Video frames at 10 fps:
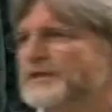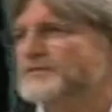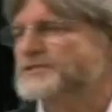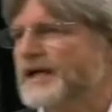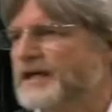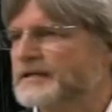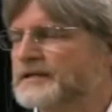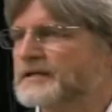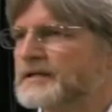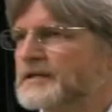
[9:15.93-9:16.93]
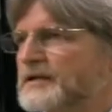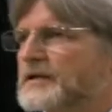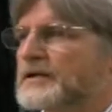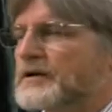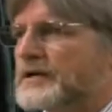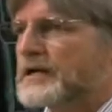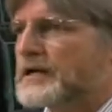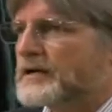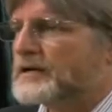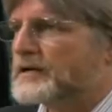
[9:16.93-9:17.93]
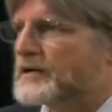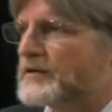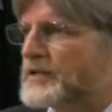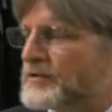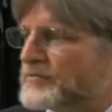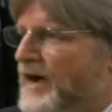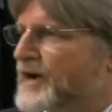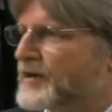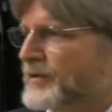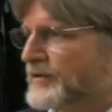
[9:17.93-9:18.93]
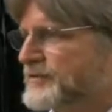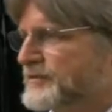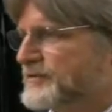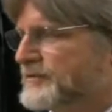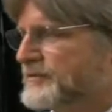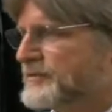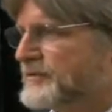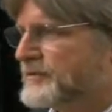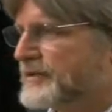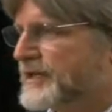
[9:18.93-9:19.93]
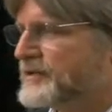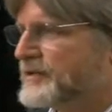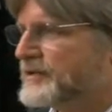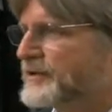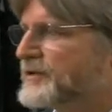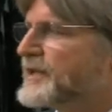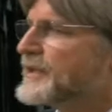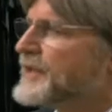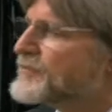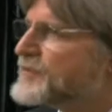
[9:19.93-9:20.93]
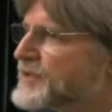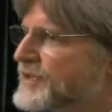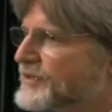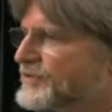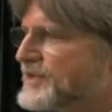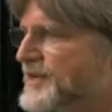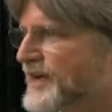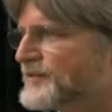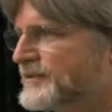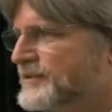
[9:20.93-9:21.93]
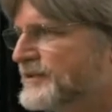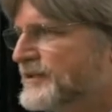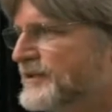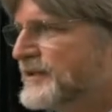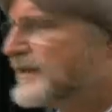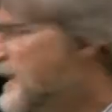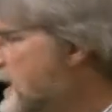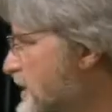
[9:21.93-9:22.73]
that's saying the environment, that everything is connected, and that